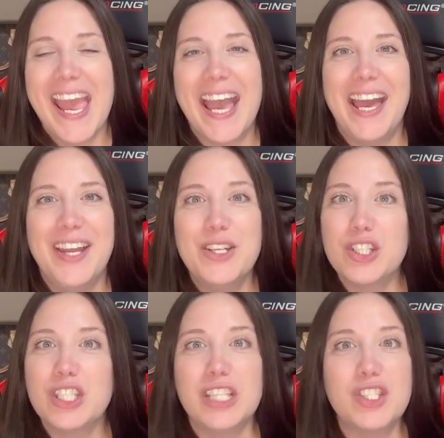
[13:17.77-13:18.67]
And
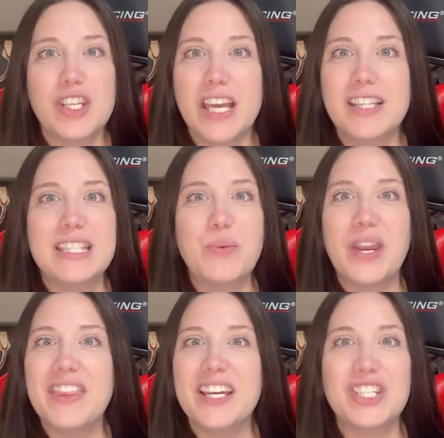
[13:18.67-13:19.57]
it's the
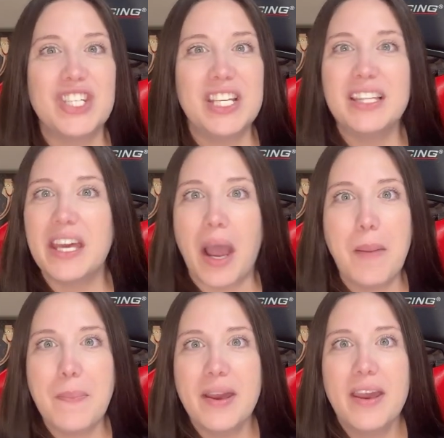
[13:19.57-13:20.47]
way that she lit
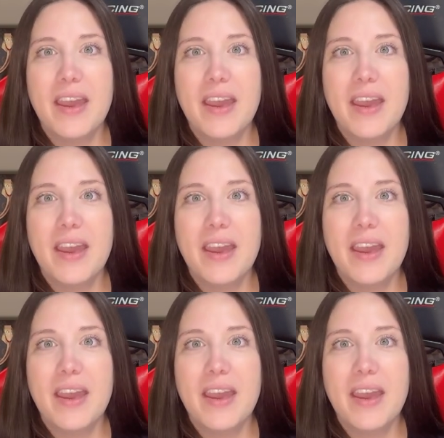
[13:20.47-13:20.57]
up.